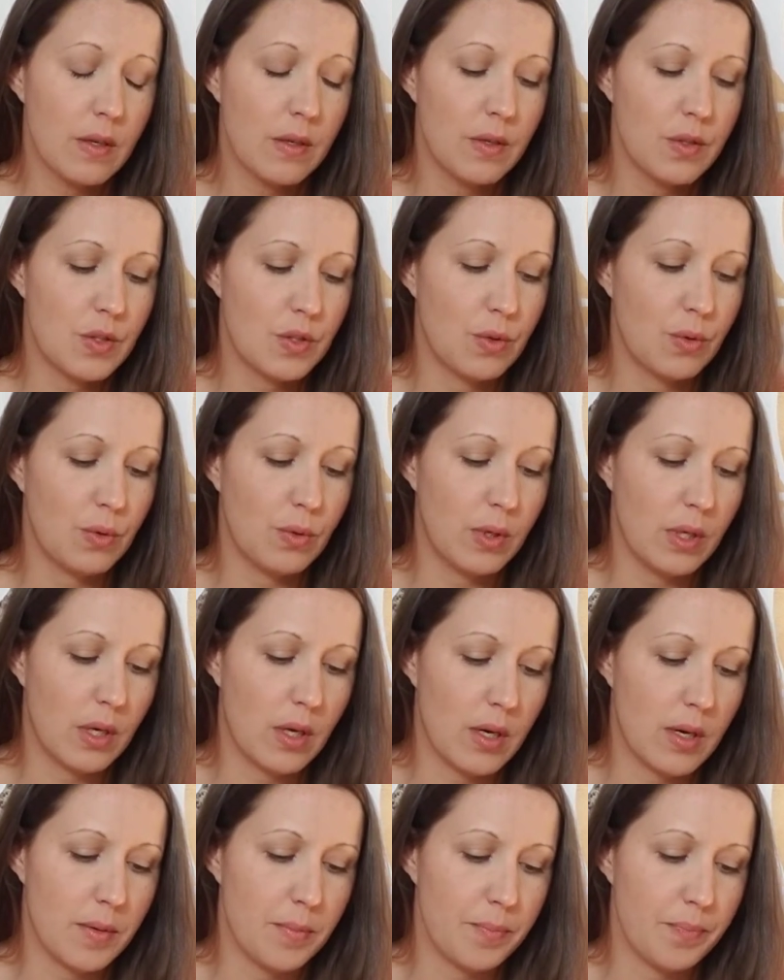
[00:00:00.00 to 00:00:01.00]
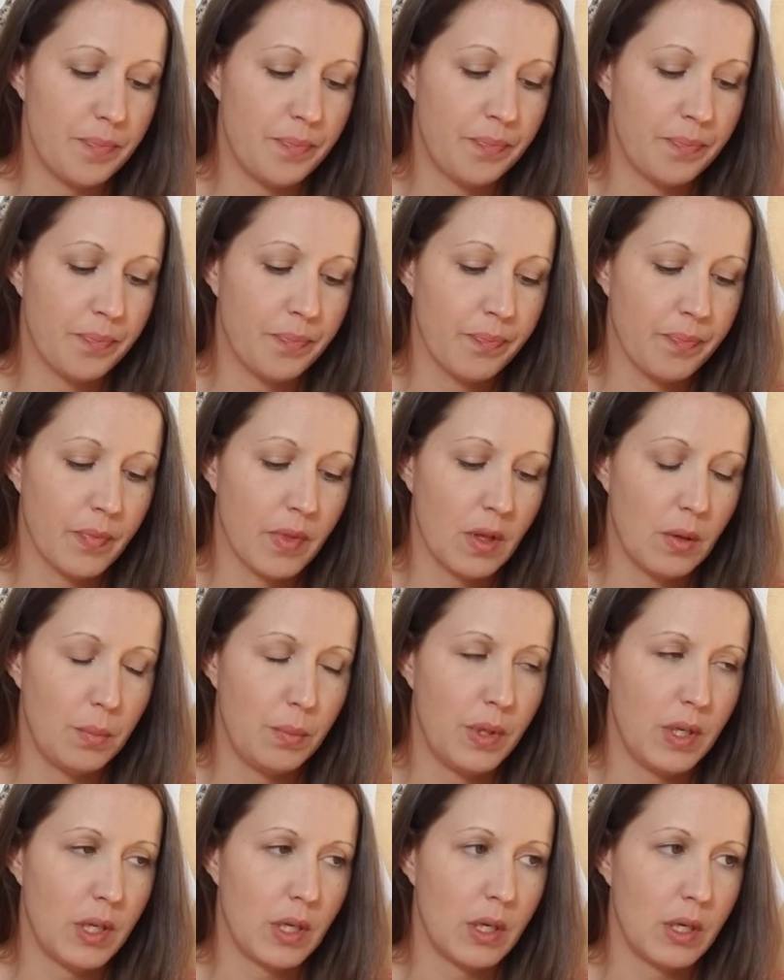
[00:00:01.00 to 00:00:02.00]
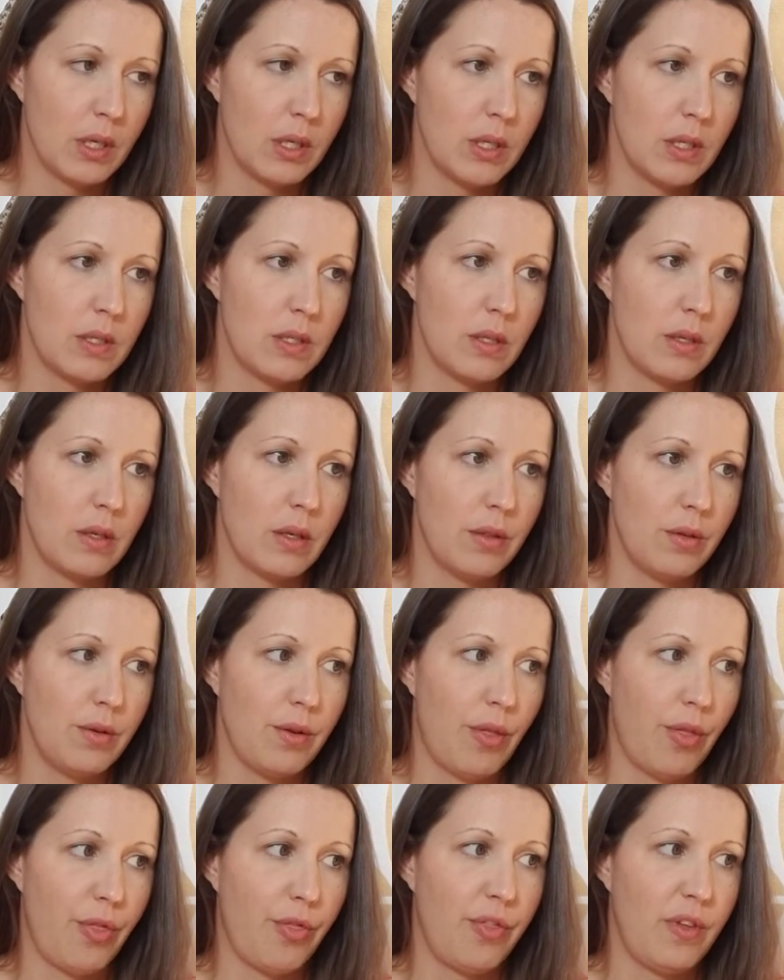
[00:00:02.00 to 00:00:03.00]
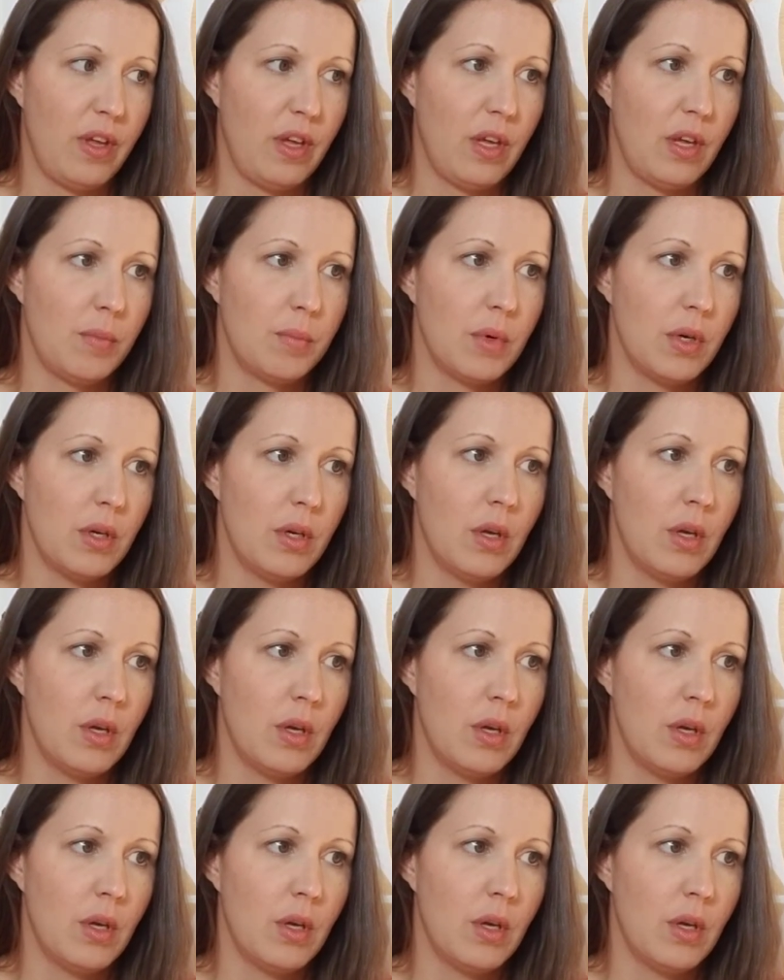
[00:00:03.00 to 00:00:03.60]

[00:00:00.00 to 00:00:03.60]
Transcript: So, um, because another theme